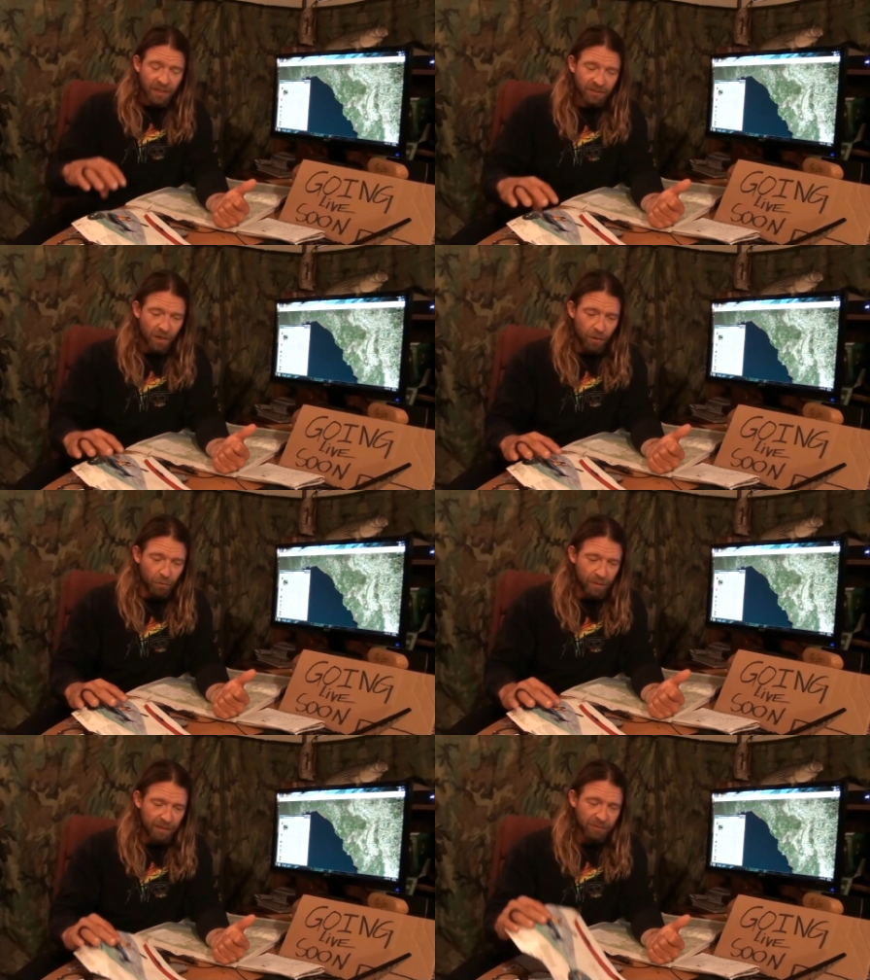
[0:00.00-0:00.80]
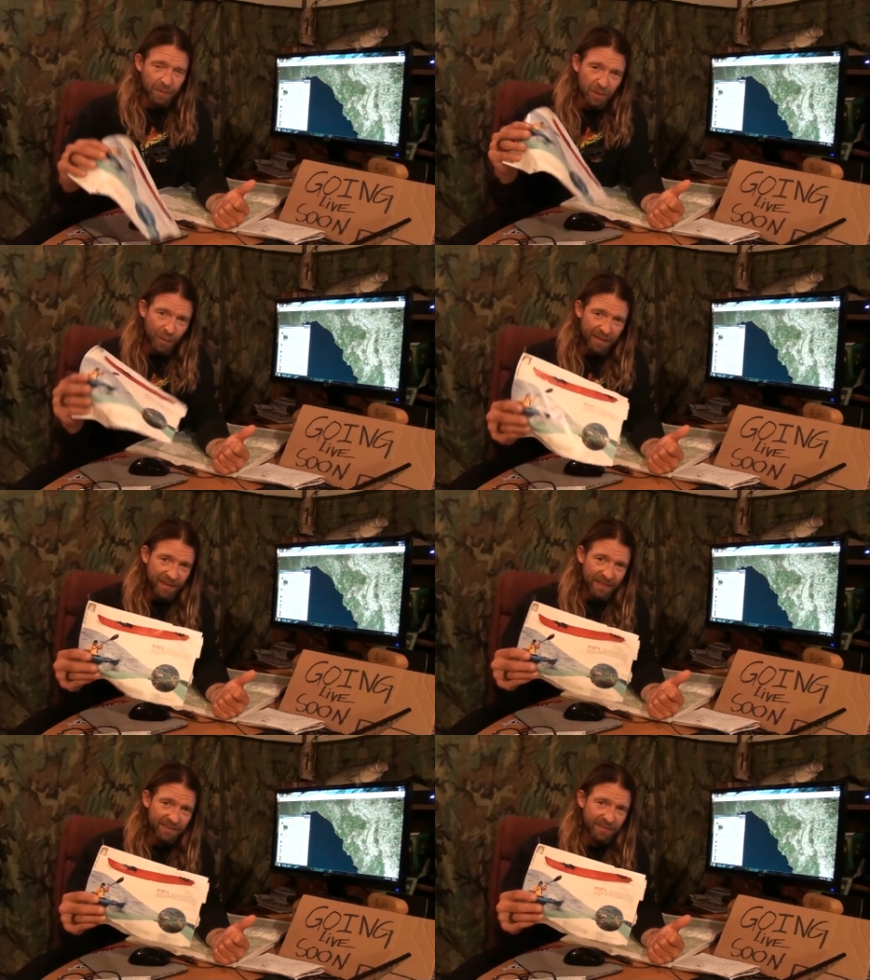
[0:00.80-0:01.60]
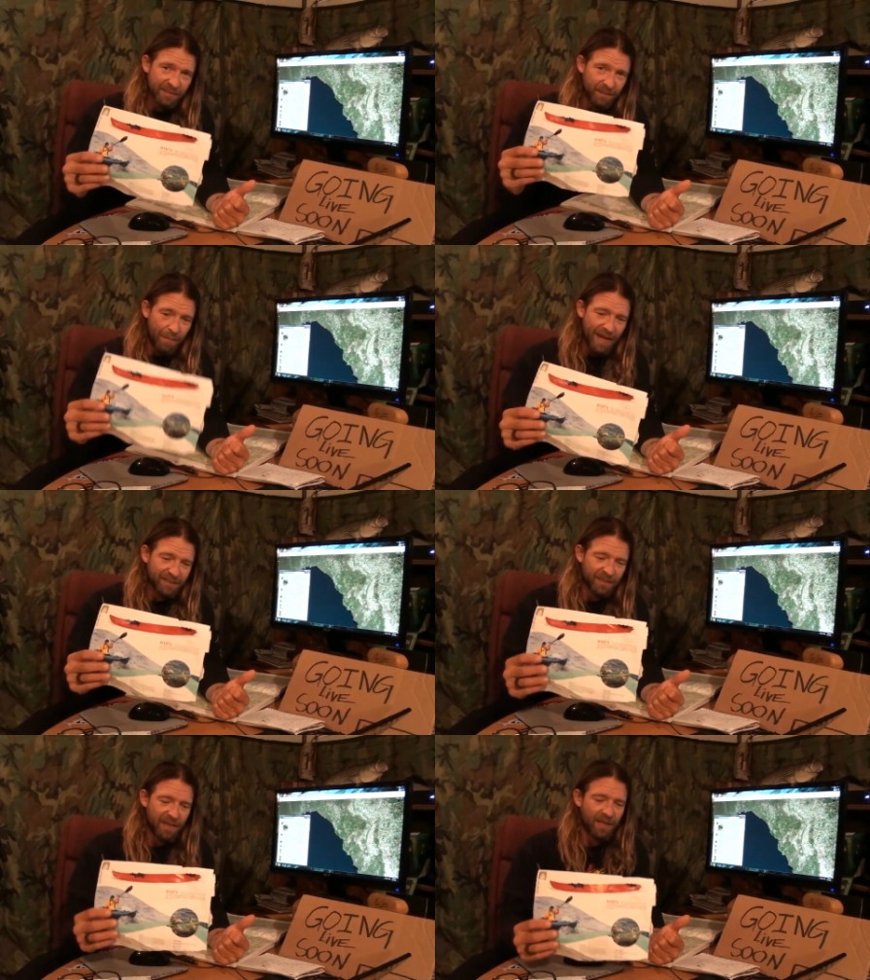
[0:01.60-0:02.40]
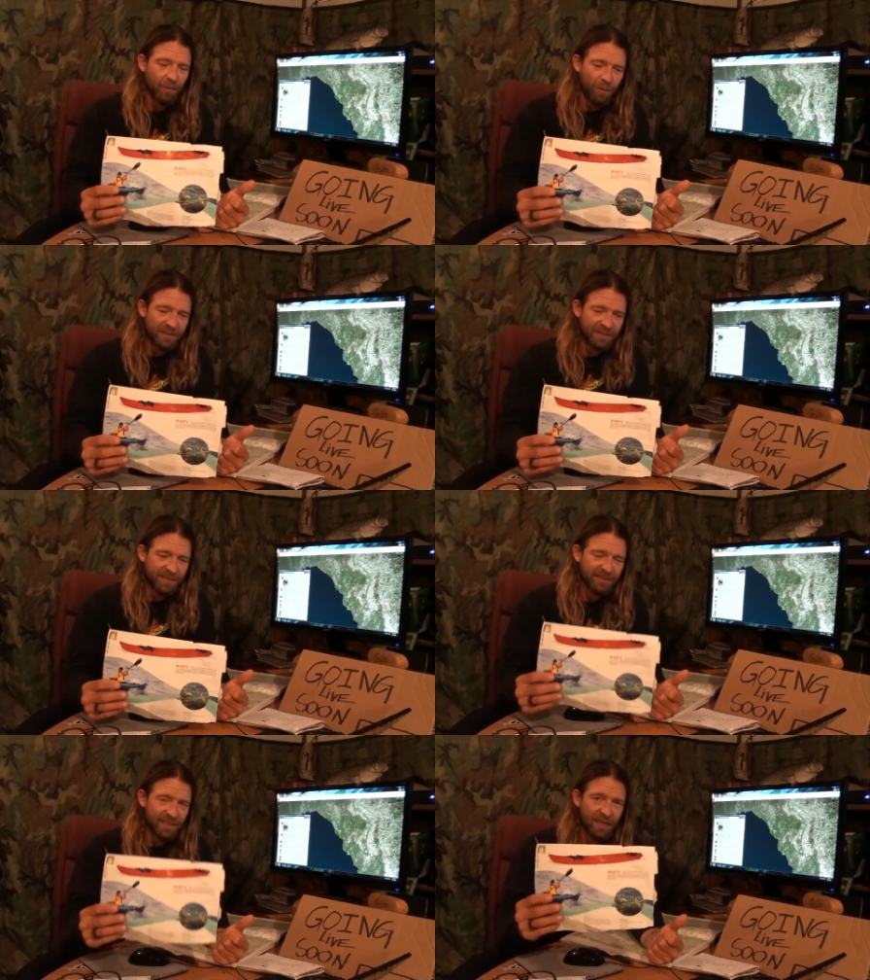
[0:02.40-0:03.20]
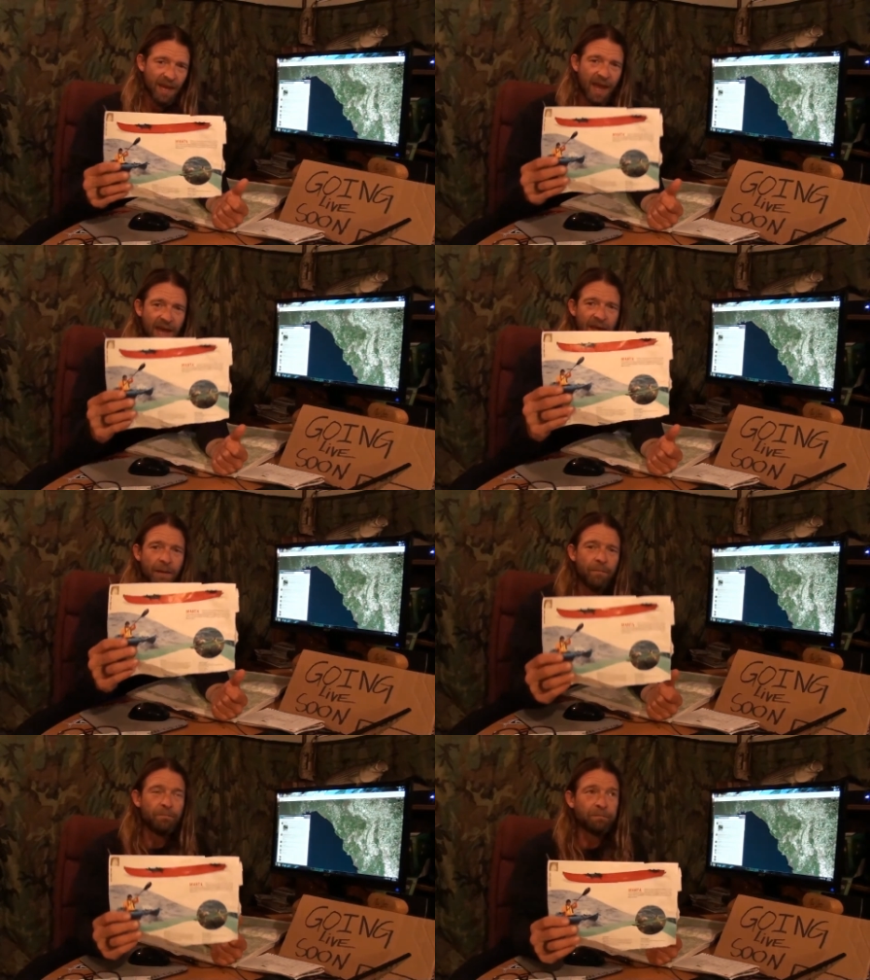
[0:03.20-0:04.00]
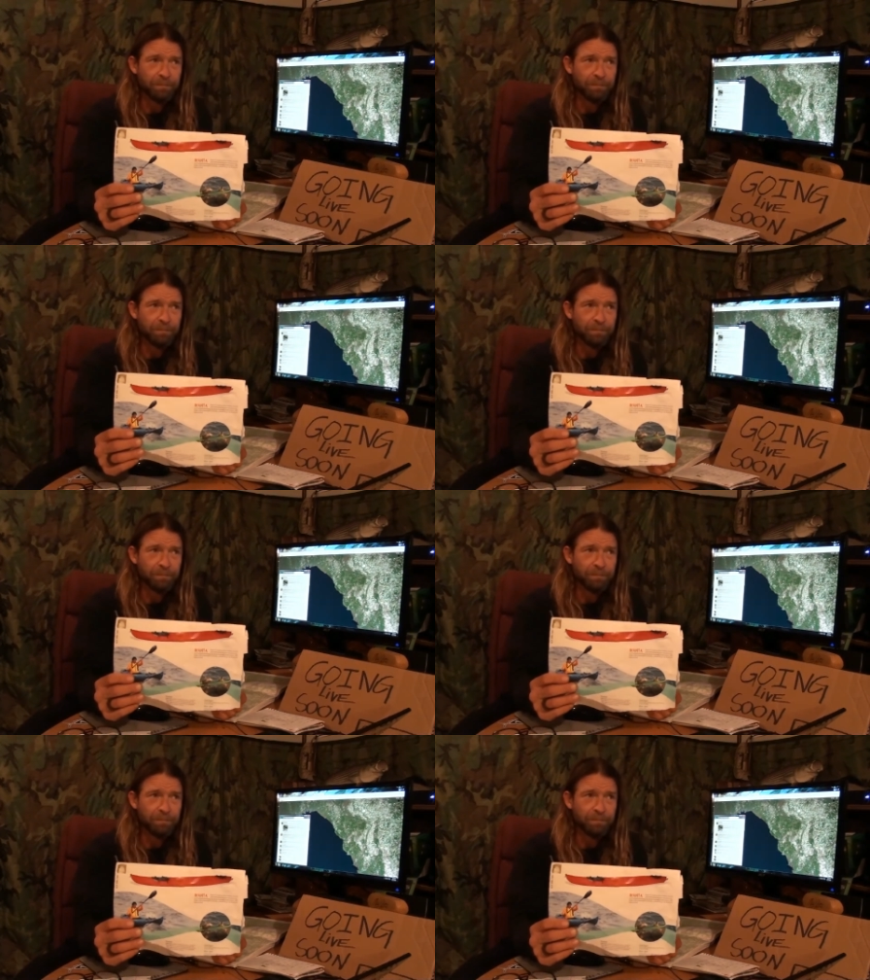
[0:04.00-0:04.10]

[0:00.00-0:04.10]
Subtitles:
So it was between the Manta and the 160, and